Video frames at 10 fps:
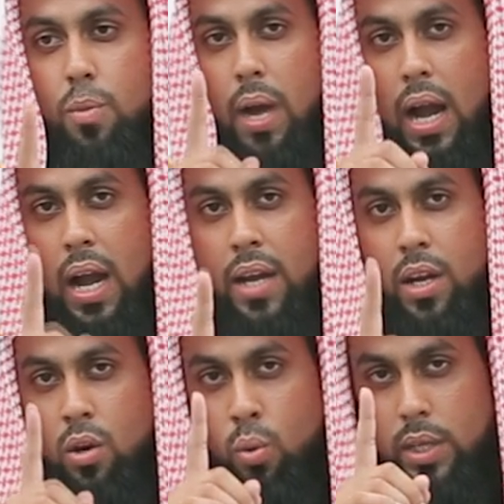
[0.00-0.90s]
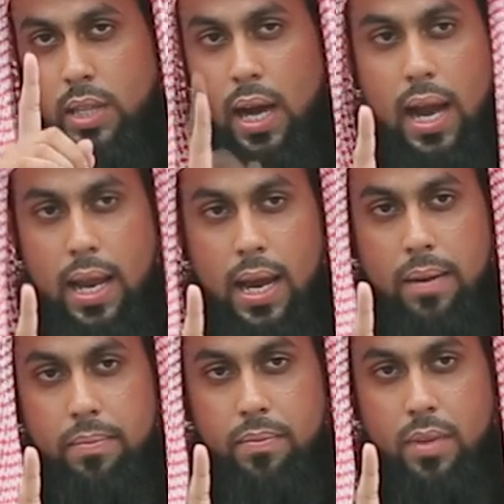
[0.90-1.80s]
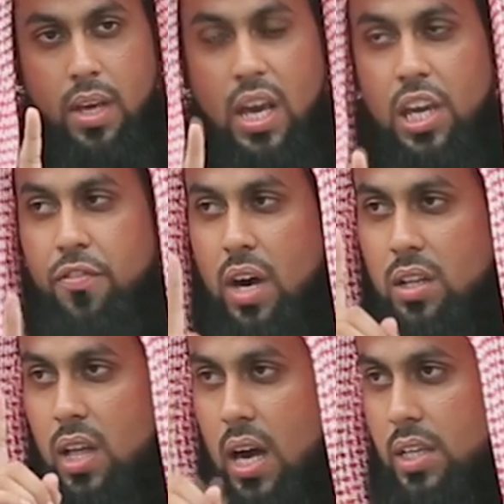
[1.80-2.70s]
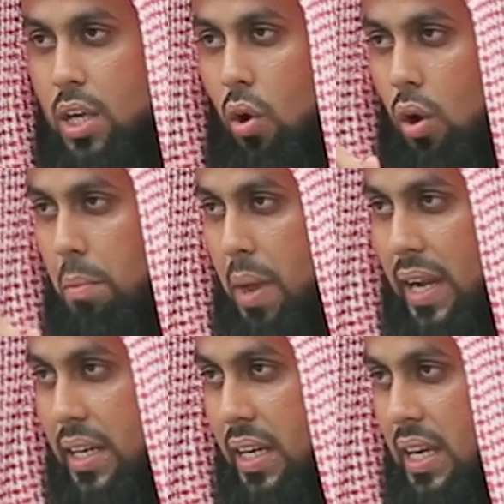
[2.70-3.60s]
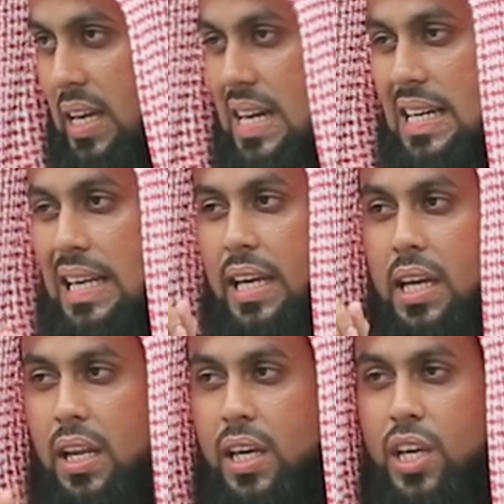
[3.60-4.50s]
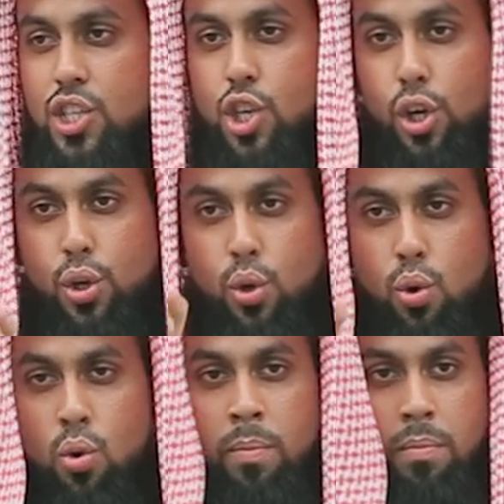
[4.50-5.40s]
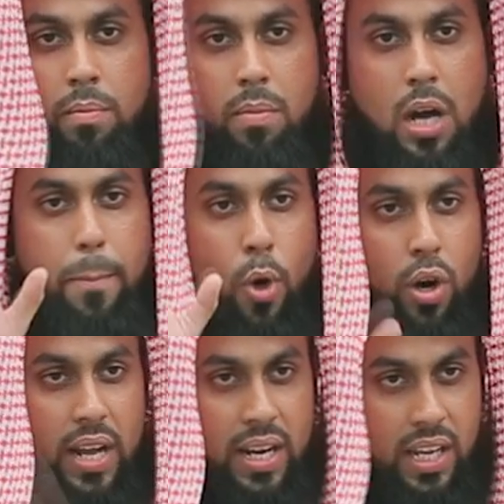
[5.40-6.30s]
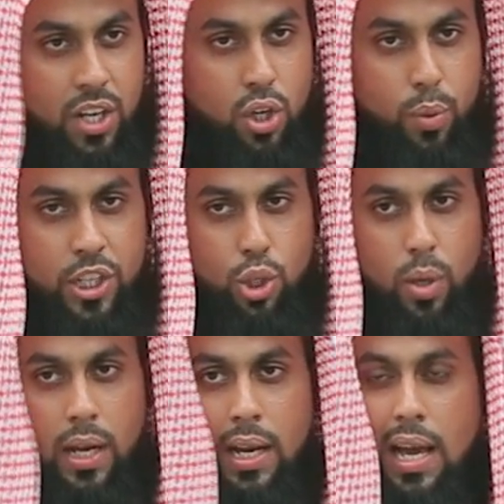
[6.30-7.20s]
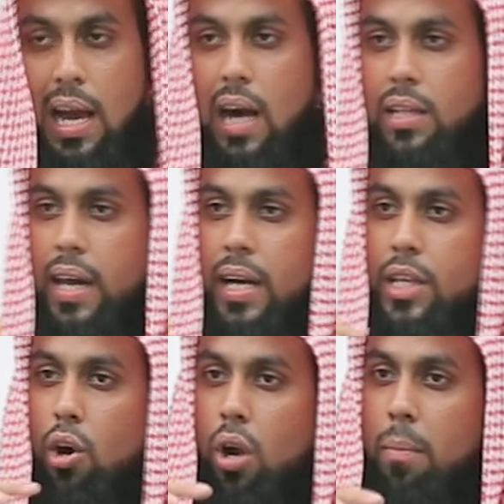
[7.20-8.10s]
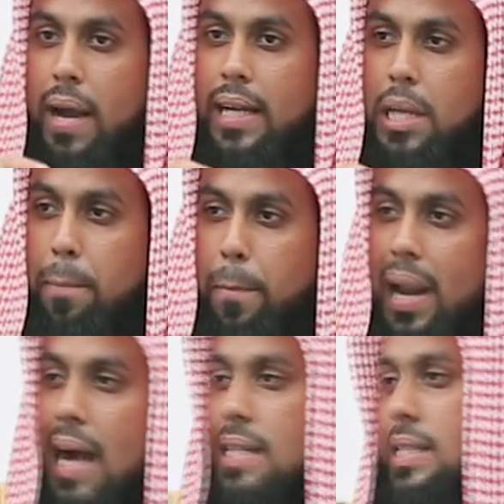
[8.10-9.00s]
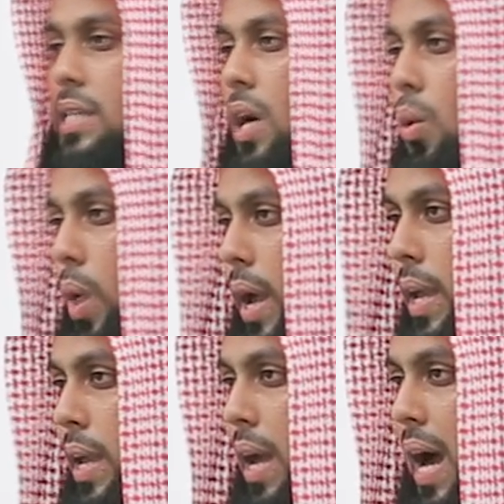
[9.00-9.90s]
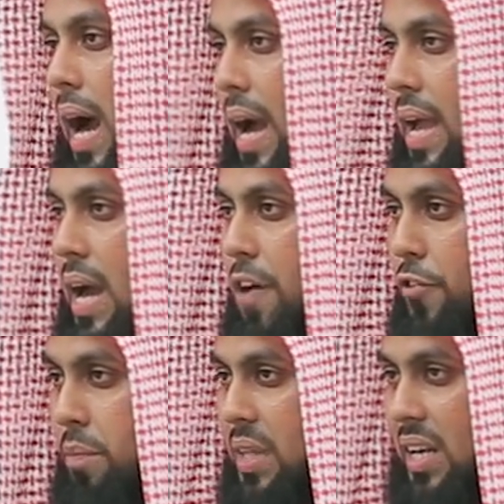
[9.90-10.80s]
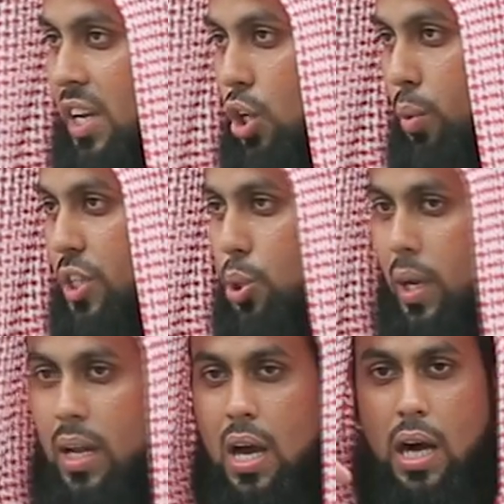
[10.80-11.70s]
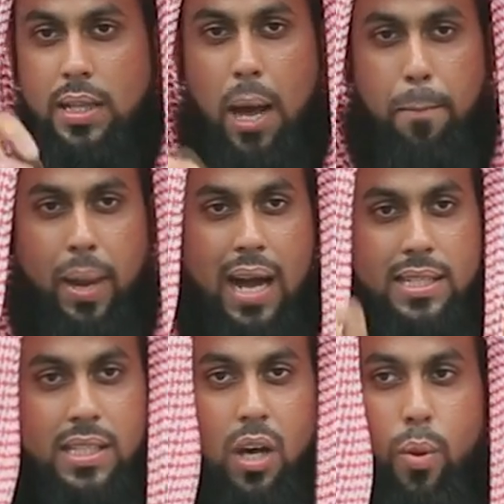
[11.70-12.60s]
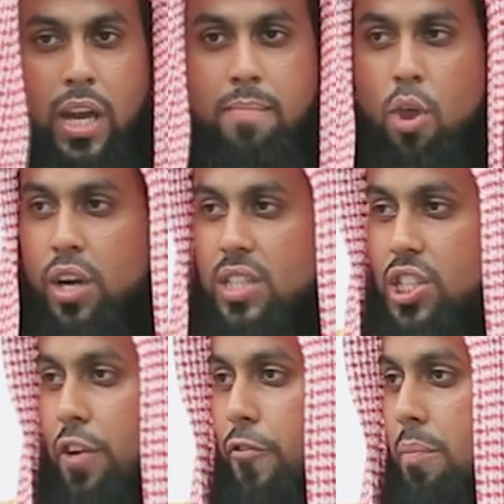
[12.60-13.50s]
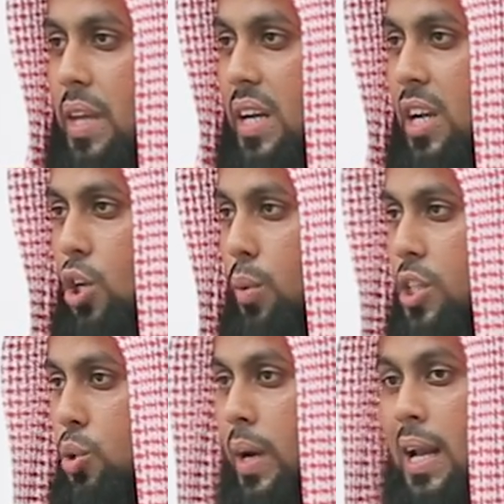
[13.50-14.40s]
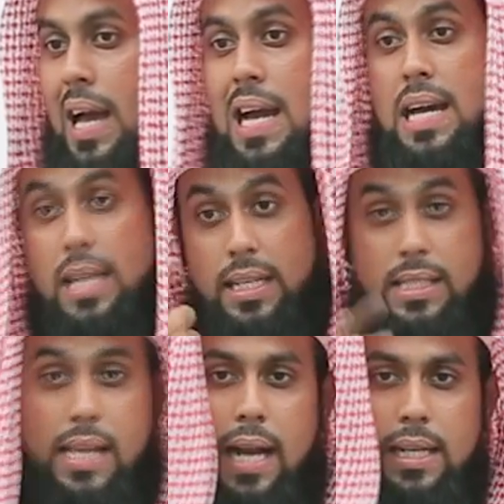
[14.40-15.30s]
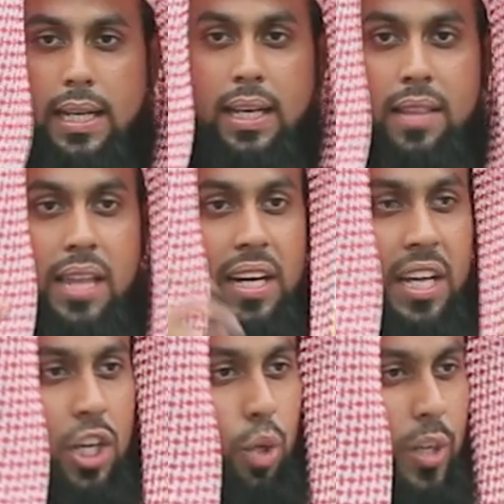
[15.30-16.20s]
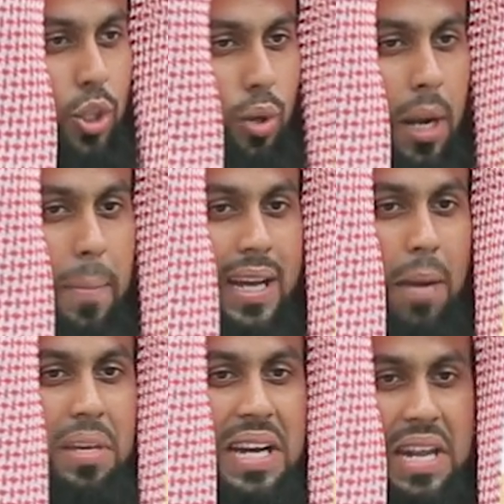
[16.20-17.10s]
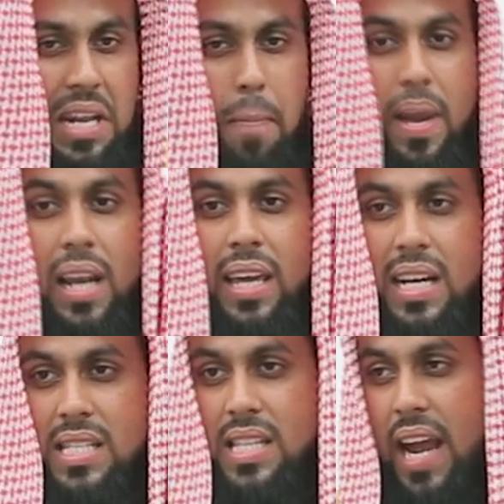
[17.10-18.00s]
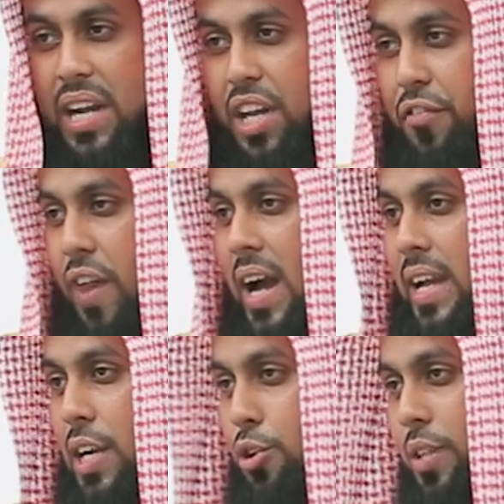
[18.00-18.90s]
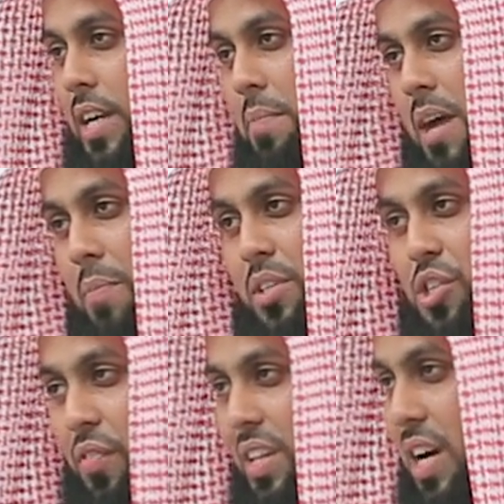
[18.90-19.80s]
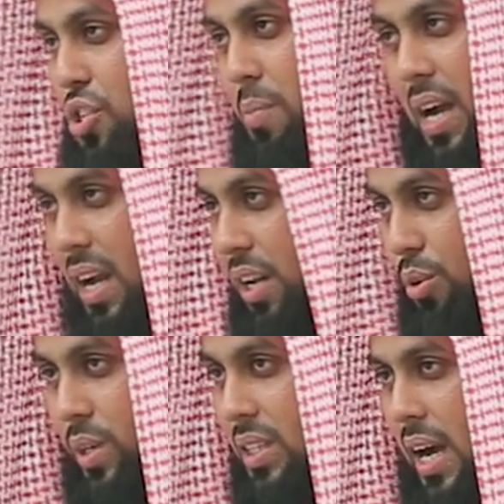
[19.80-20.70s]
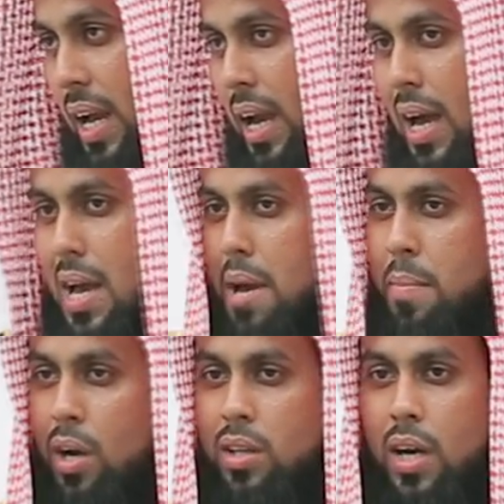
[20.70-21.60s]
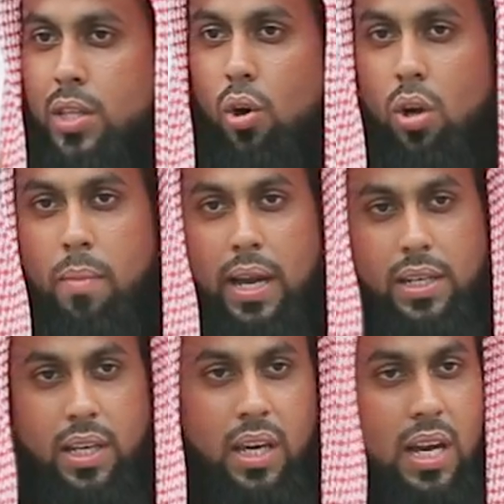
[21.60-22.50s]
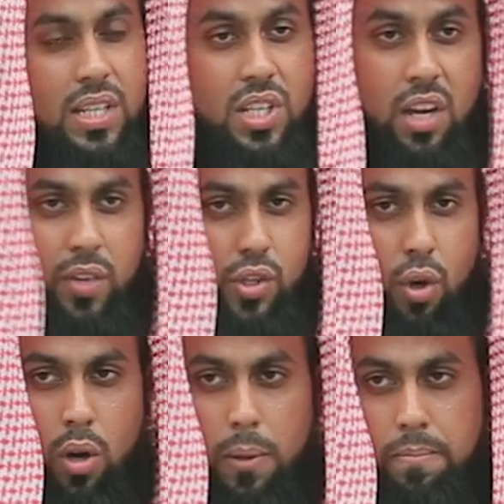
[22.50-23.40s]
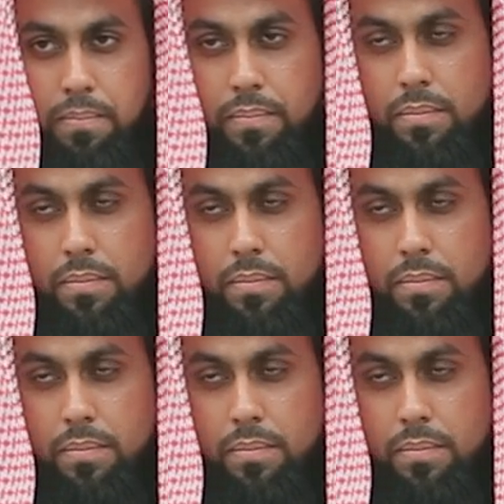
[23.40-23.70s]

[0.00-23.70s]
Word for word: subhanahu wa ta'ala, if Allah the Almighty decrees doom upon an individual, Allah the Almighty plucks away haya from that individual. Allah plucks away modesty from that individual, resulting in that individual becoming rebellious and defiant to the commandments of Allah subhanahu wa ta'ala. May Allah the Almighty save us all.